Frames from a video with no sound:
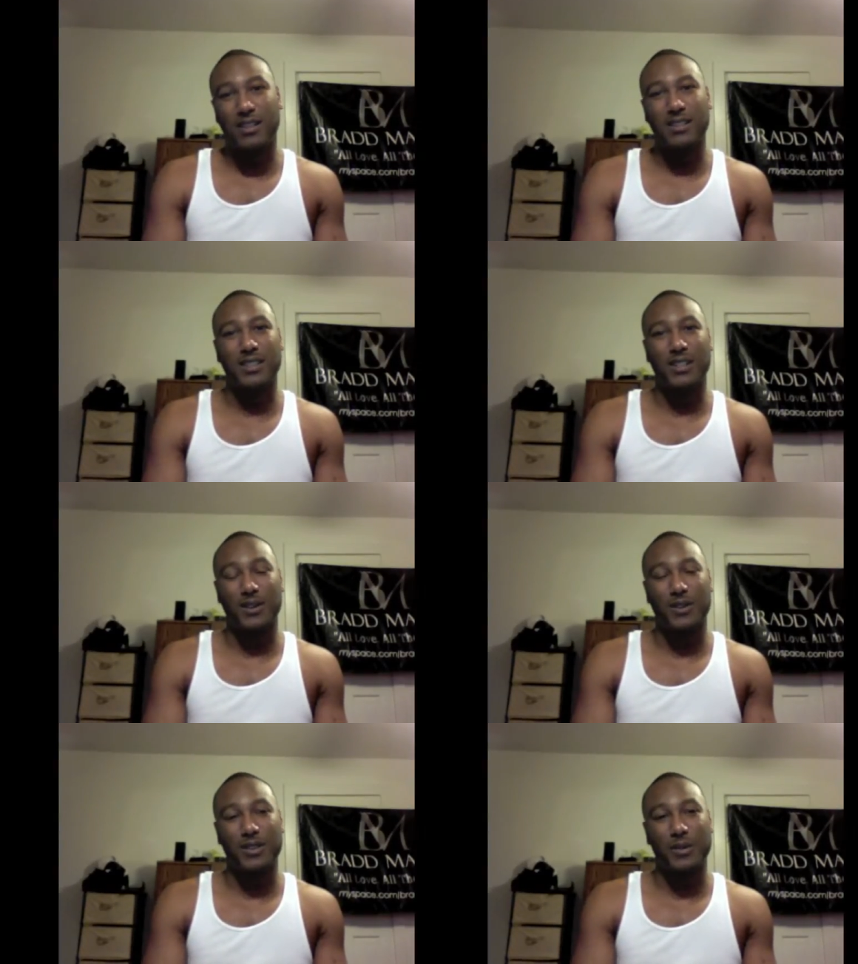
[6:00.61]
you
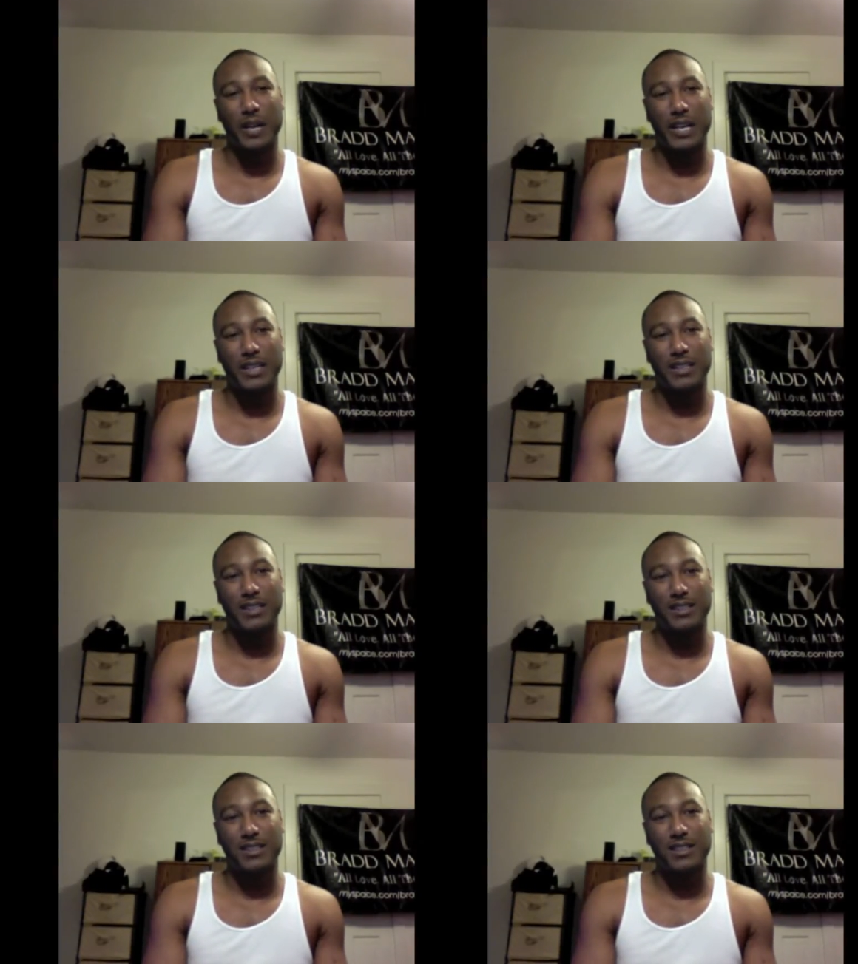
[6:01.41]
know, the way
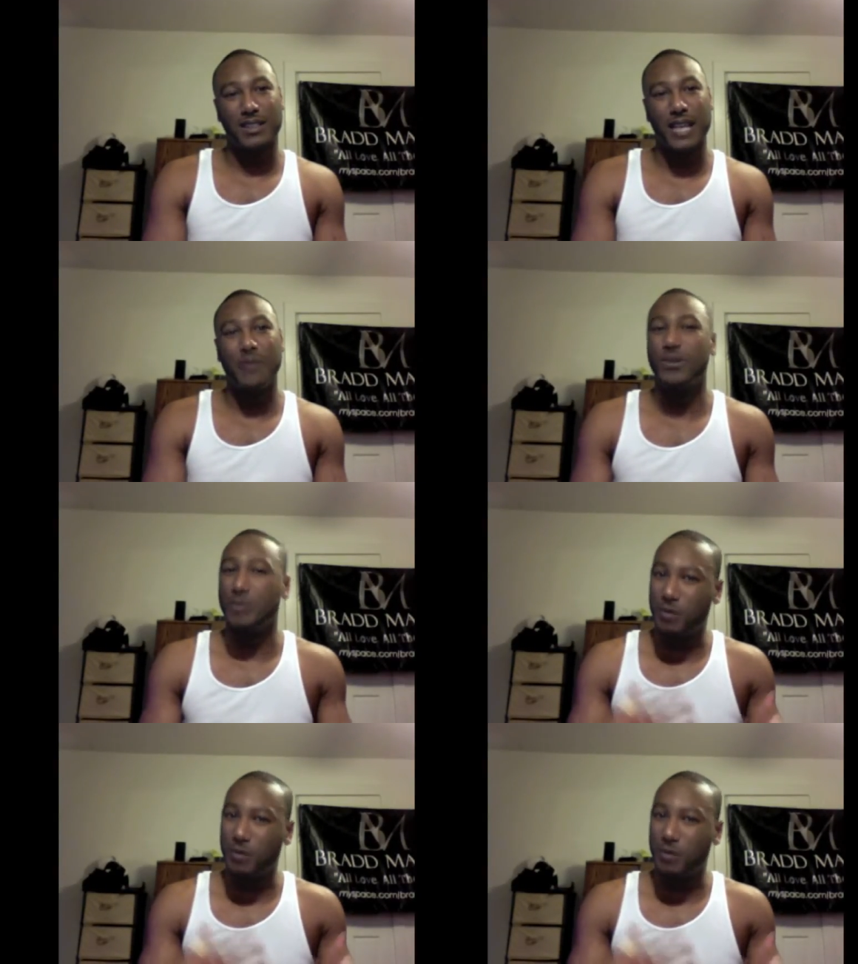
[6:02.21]
they would,